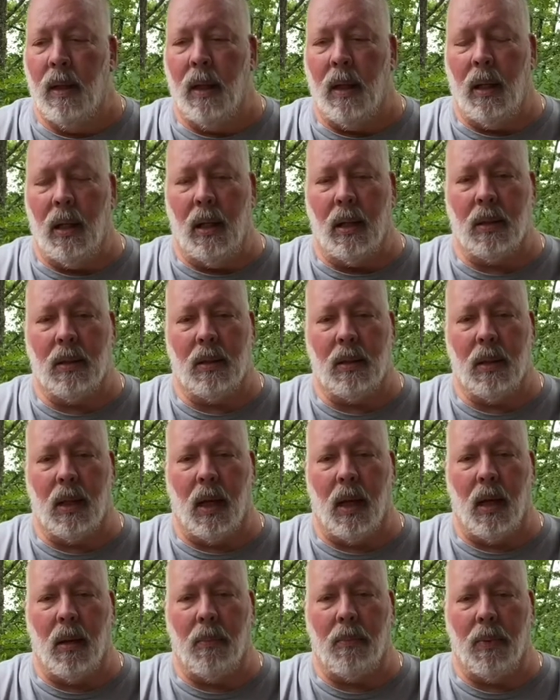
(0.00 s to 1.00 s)
It
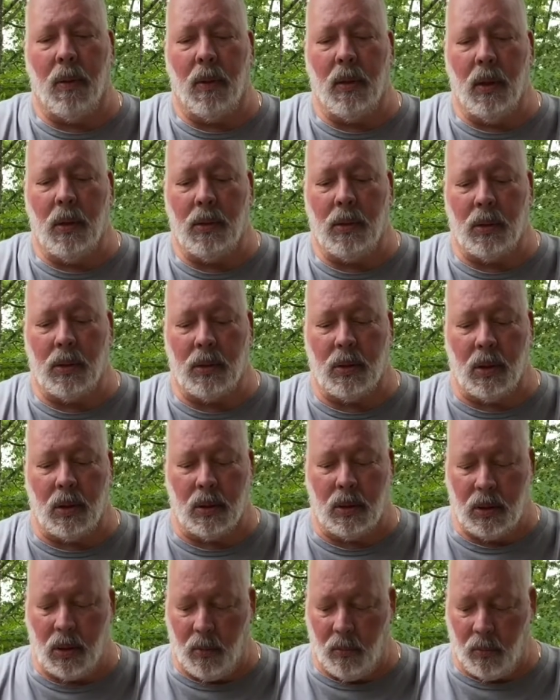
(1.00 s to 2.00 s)
produces a
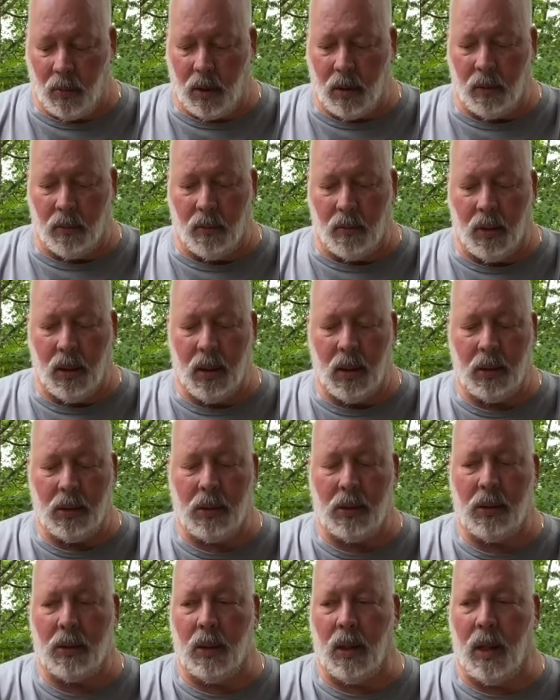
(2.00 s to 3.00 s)
somewhat
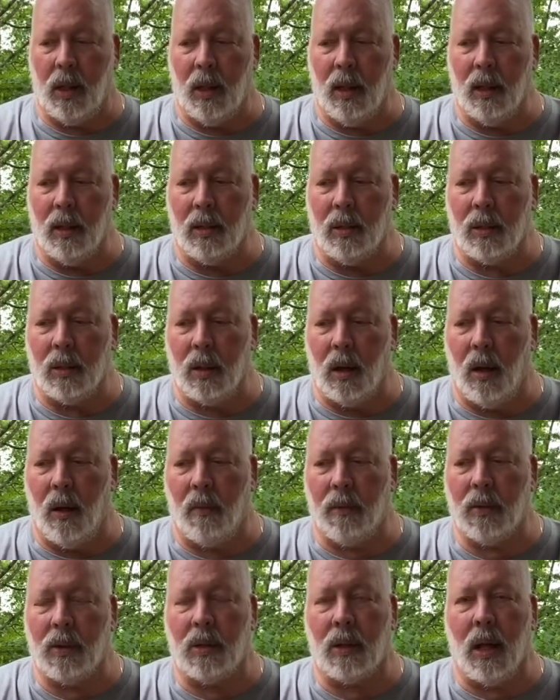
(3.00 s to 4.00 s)
rich and
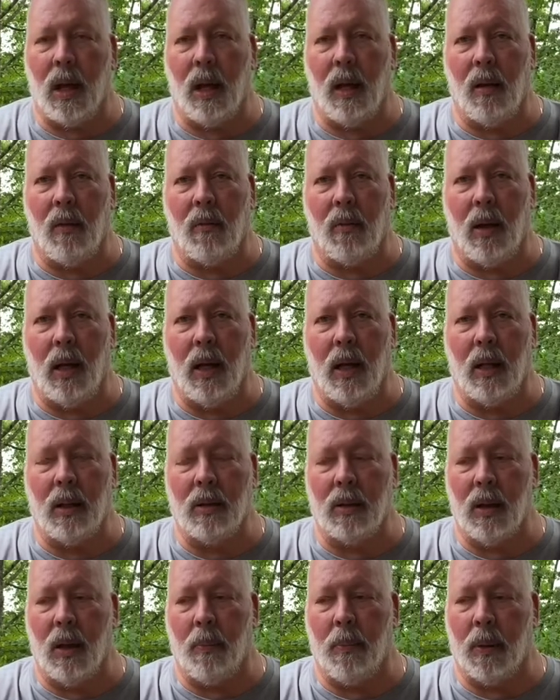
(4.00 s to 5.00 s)
soft style of wine
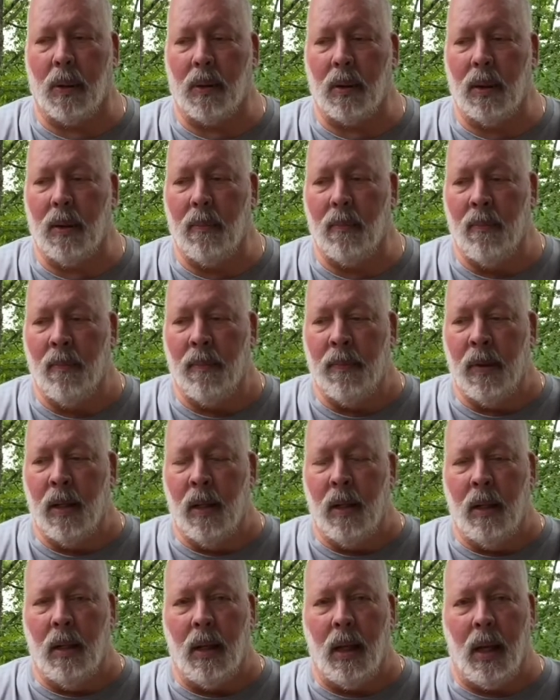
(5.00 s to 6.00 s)
typically.
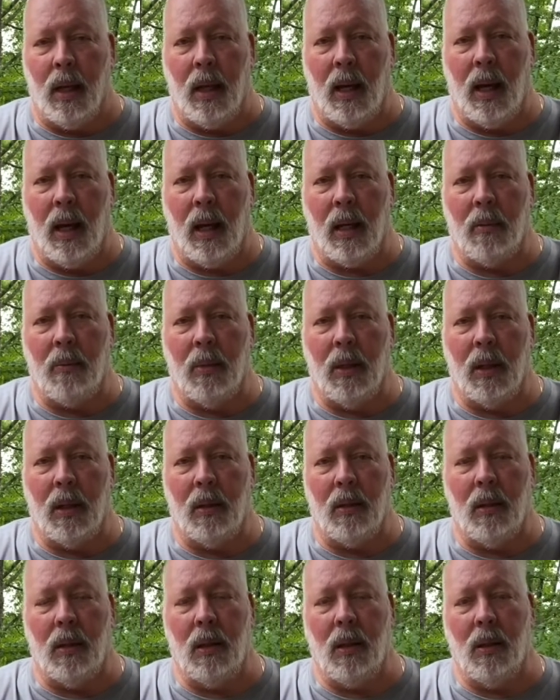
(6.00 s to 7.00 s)
It had
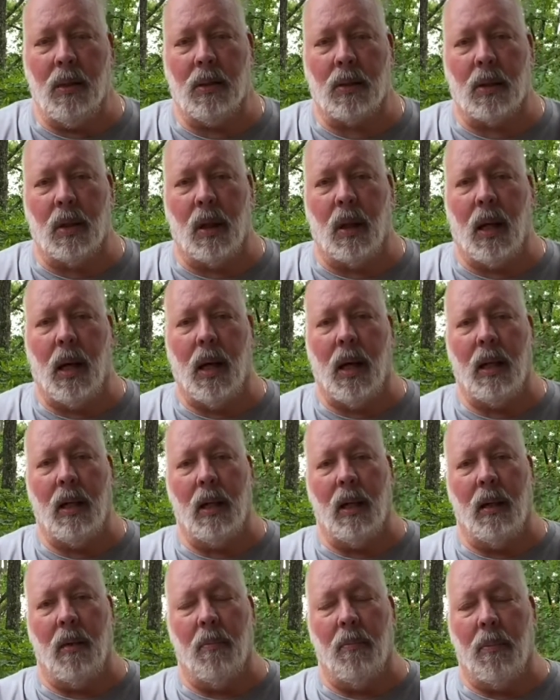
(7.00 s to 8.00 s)
been used a lot
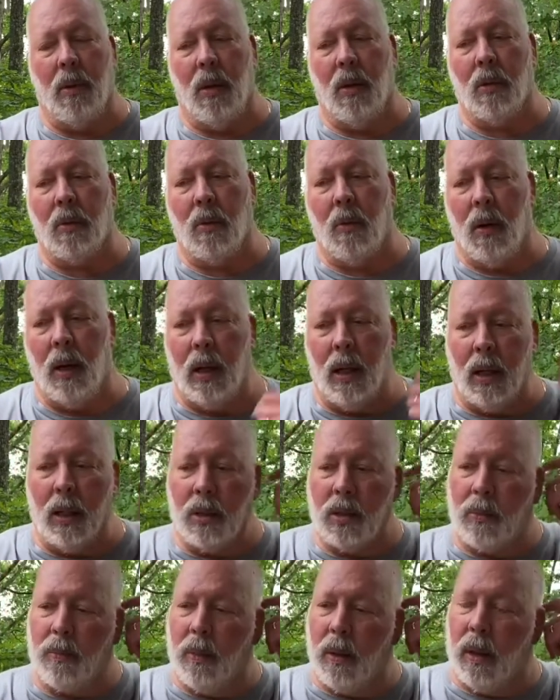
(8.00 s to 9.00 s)
in bulk
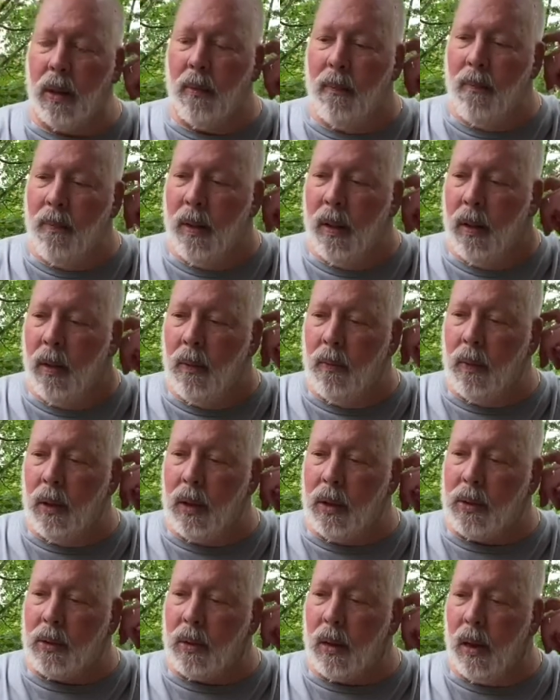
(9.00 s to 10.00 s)
wines, but when
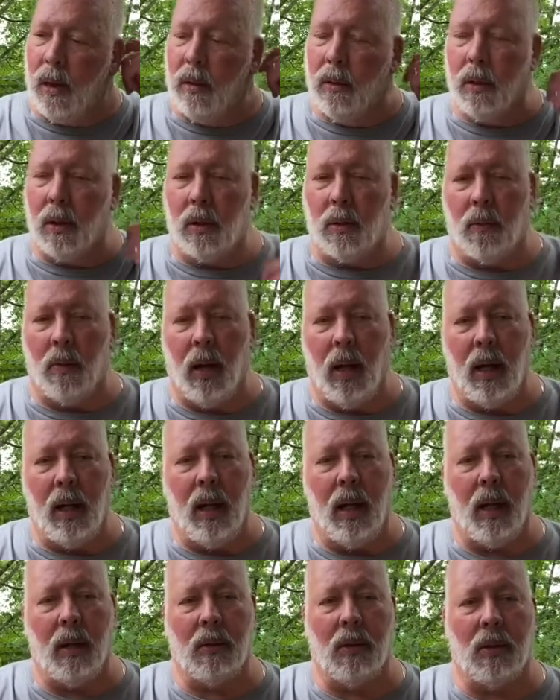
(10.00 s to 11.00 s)
it's grown at the right
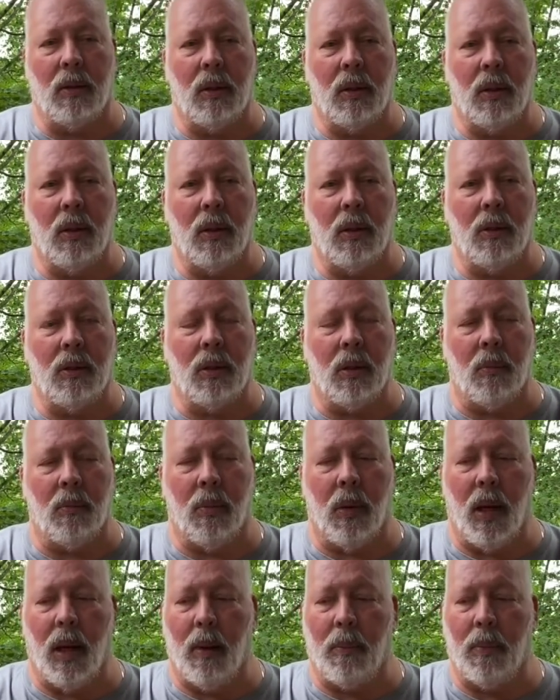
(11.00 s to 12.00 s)
altitudes and
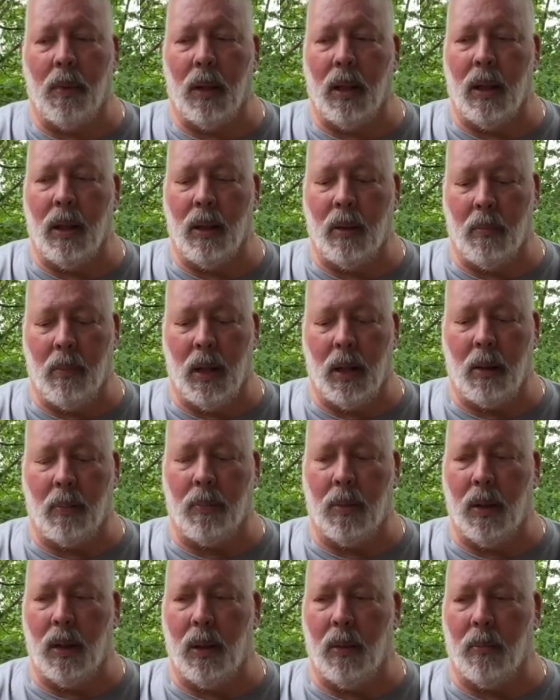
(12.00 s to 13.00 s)
properly, it can make a
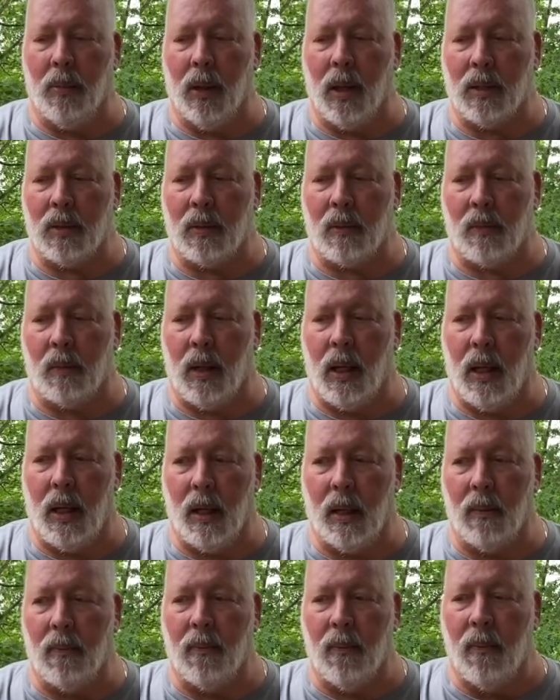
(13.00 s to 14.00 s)
pretty impressive wine,
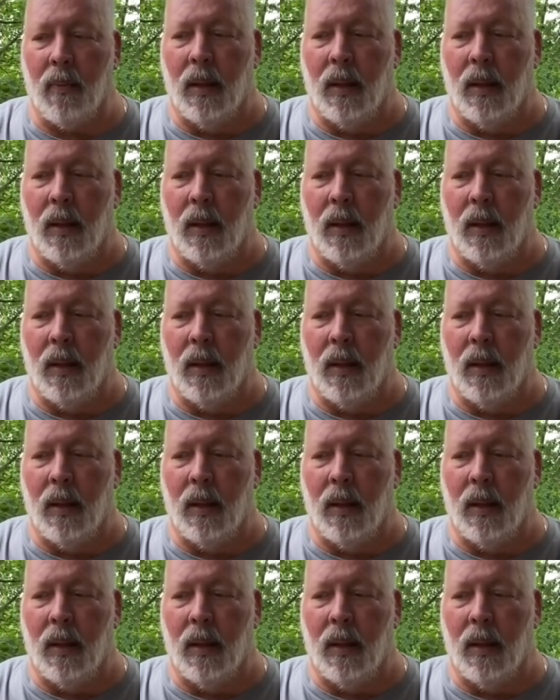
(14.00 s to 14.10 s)
and